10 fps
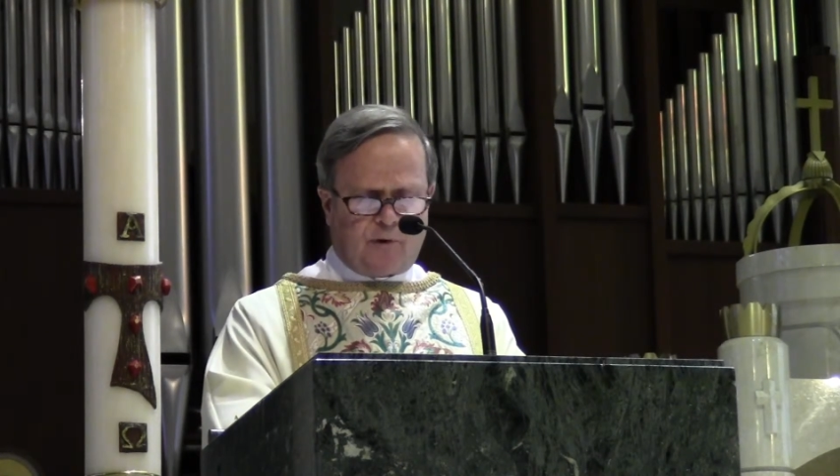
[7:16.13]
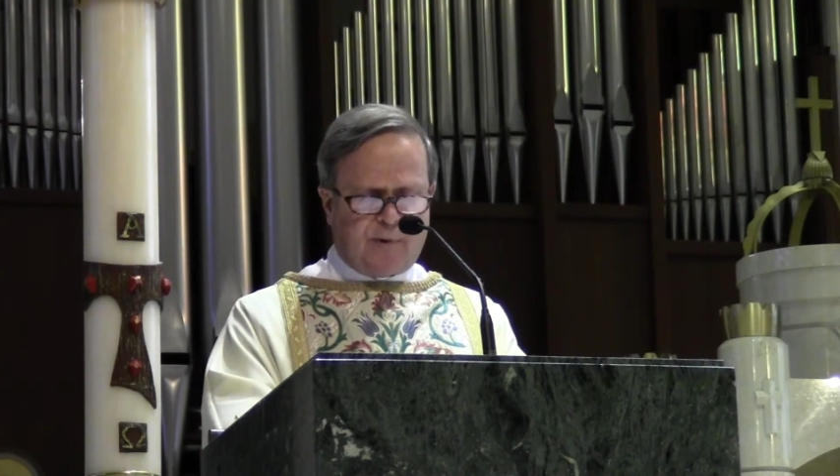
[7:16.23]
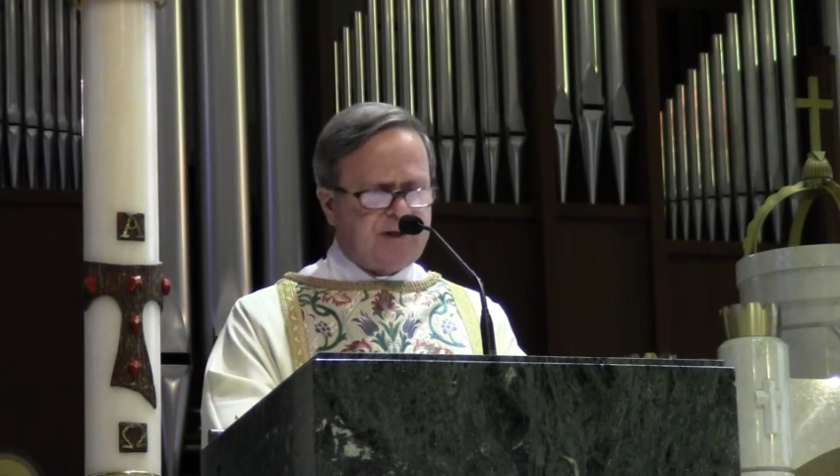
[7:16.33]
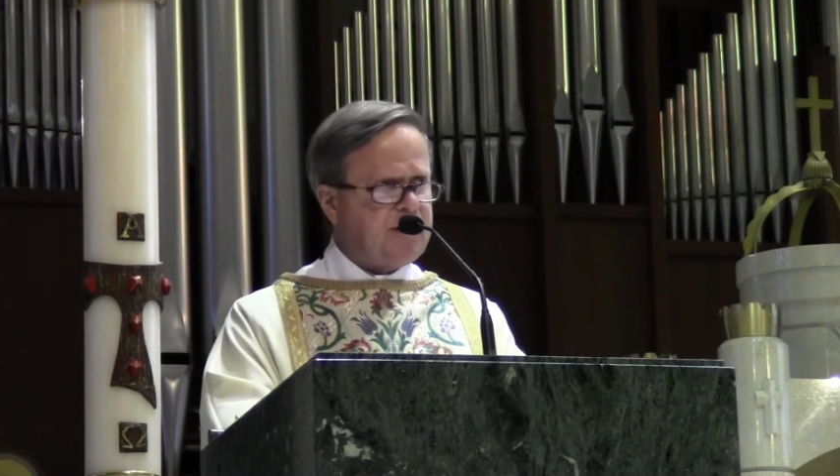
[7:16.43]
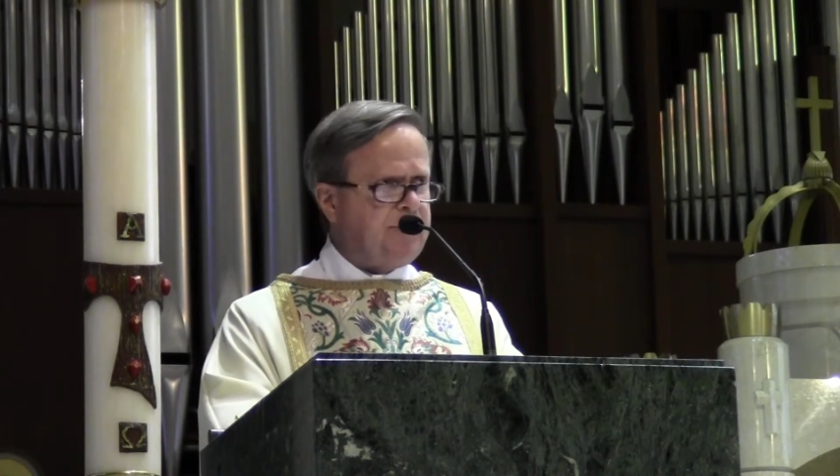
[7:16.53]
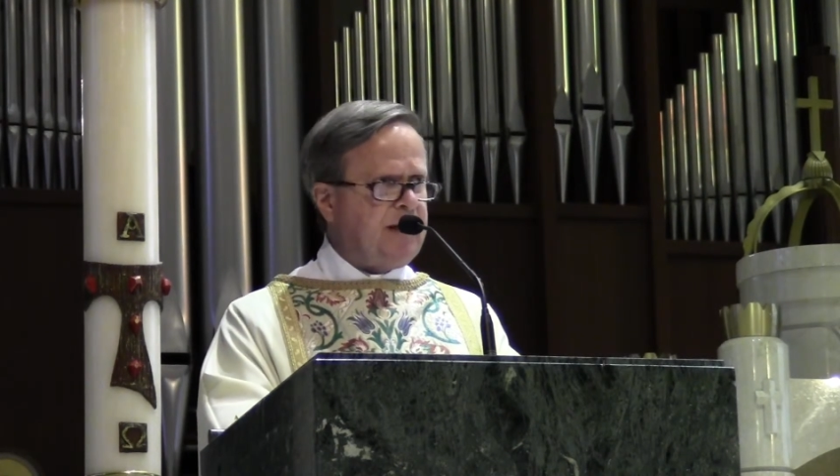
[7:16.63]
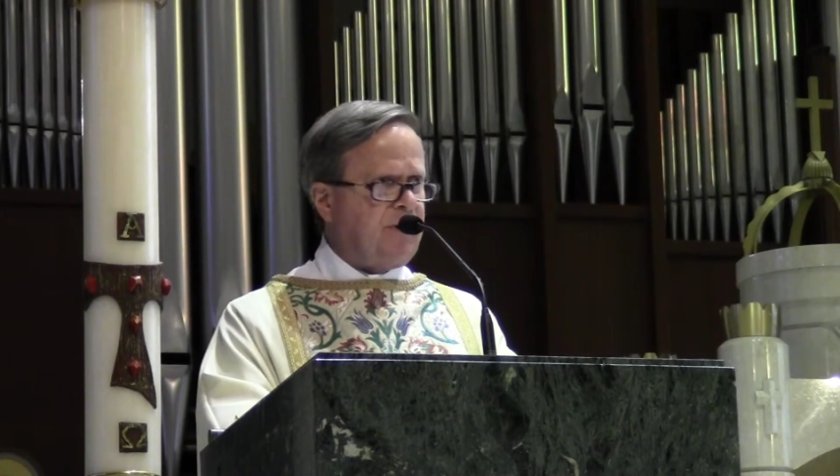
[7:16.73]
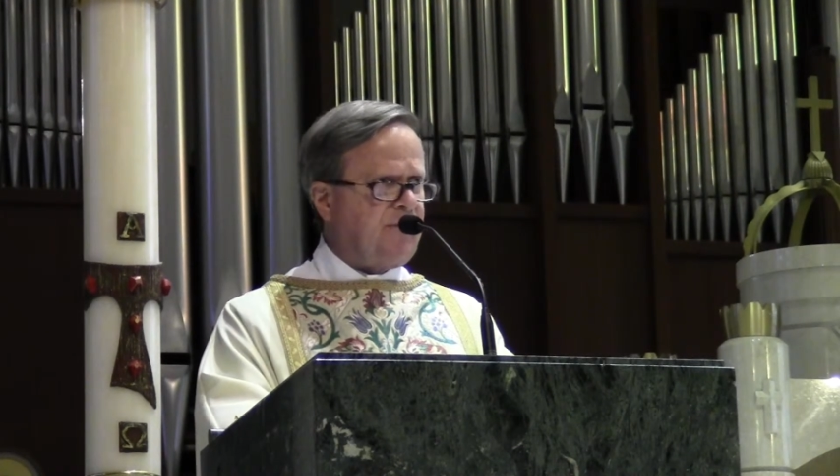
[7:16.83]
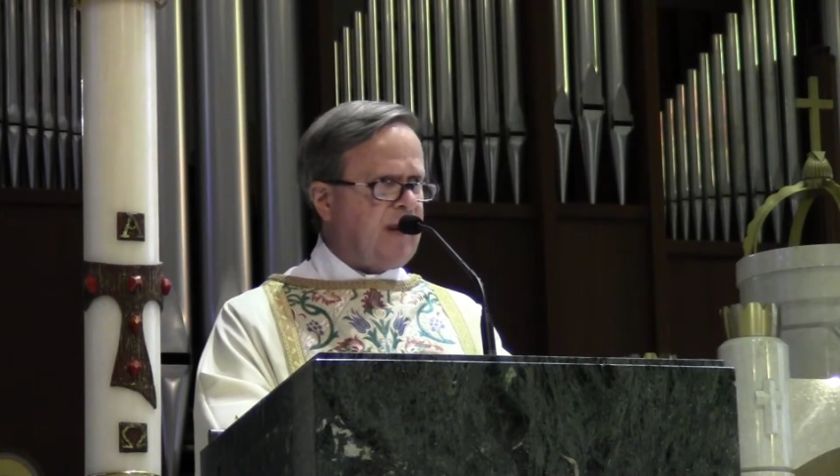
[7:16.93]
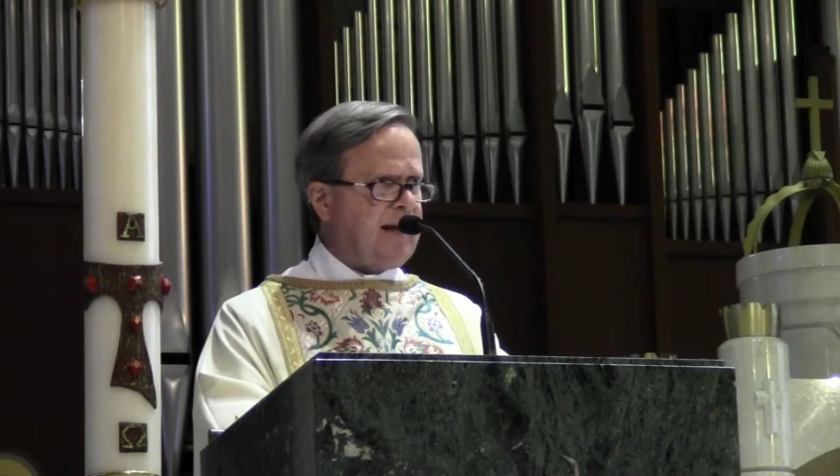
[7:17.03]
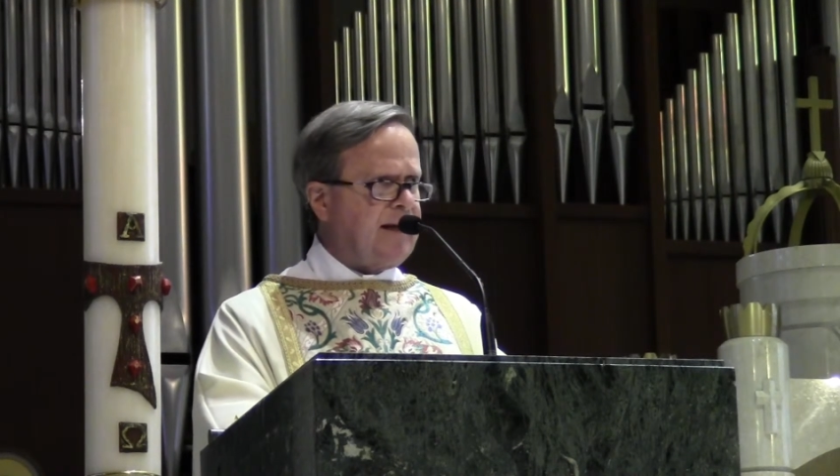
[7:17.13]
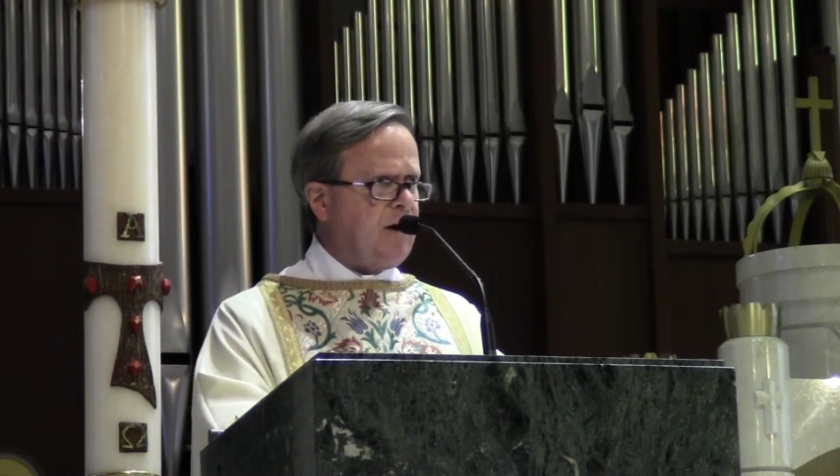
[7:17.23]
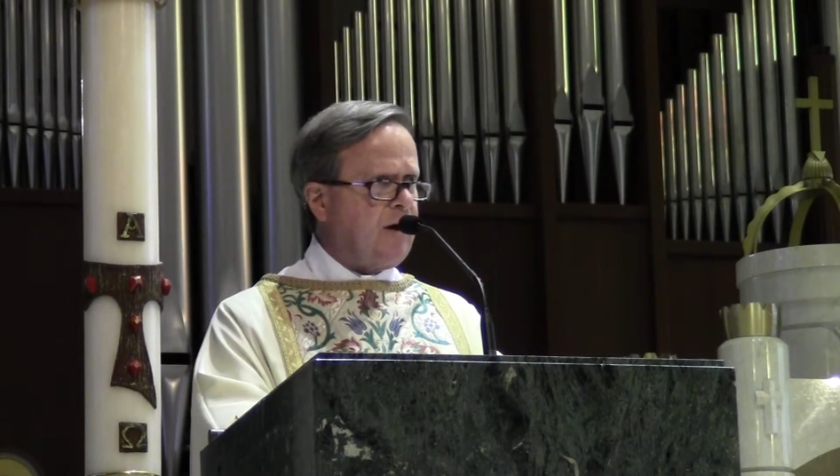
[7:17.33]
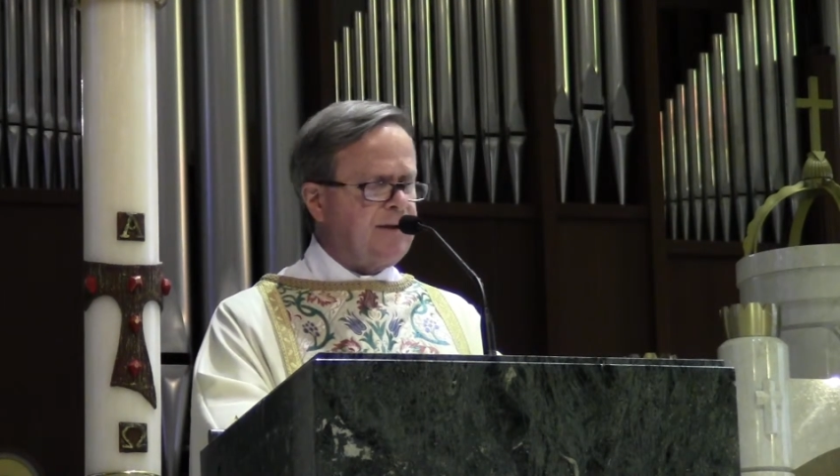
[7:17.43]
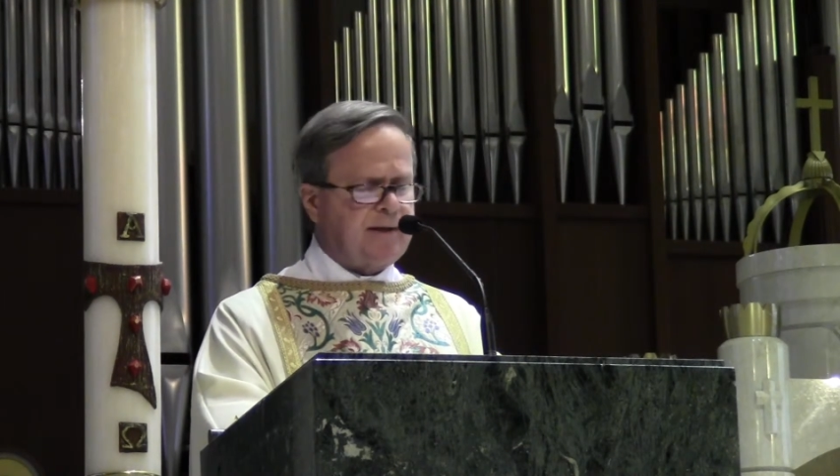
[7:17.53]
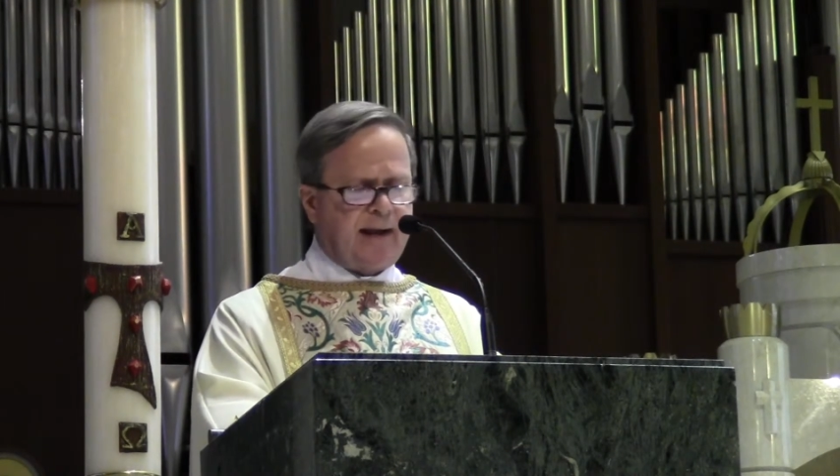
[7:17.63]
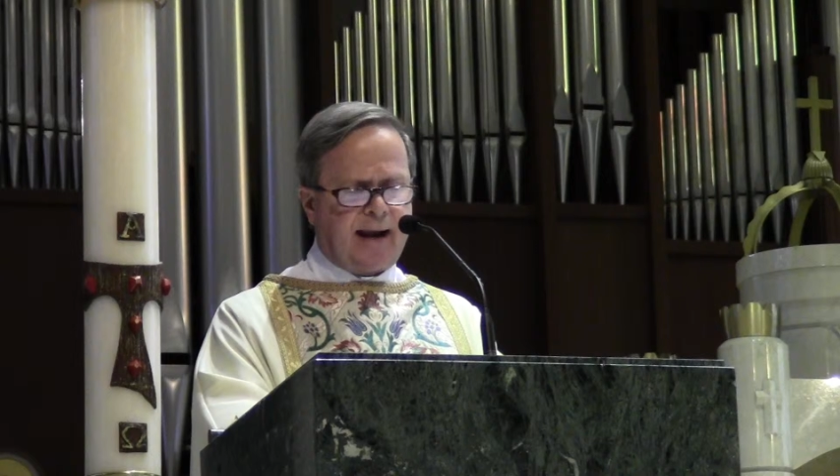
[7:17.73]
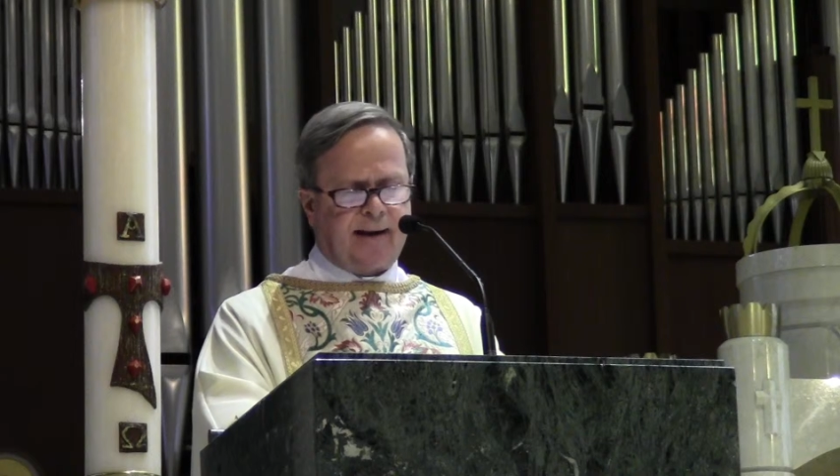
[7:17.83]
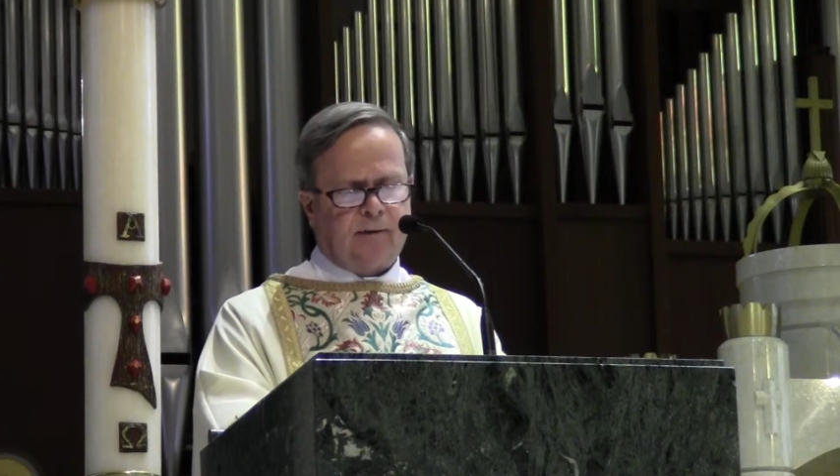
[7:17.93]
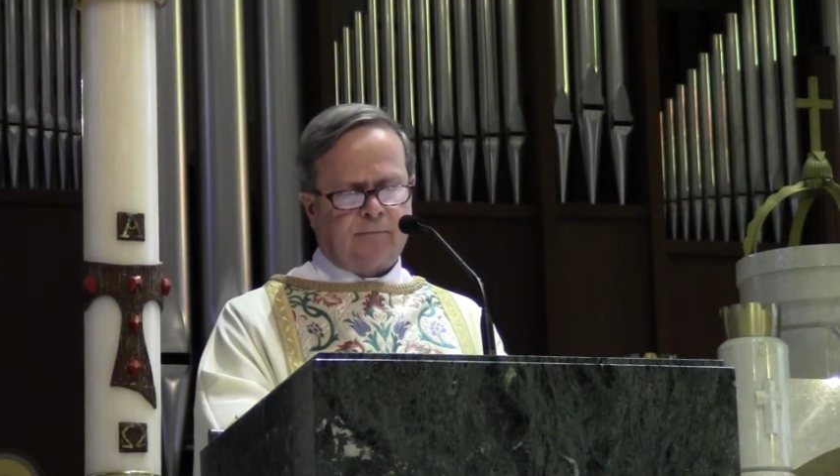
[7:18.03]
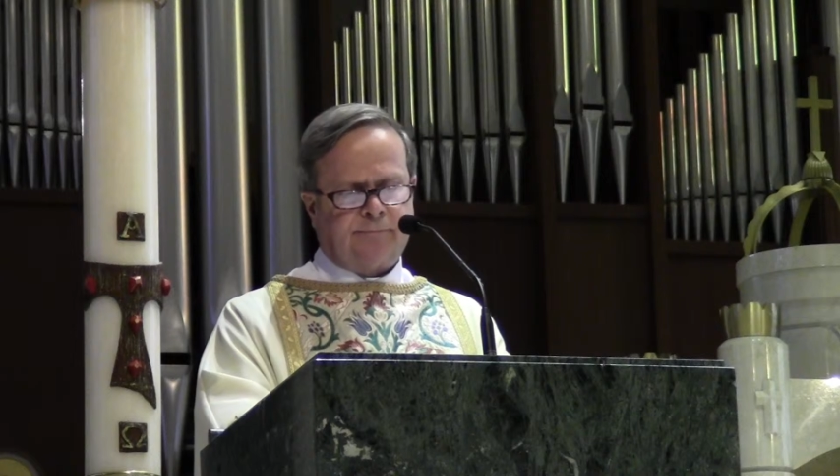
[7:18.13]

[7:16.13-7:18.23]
that we should be reflecting on today.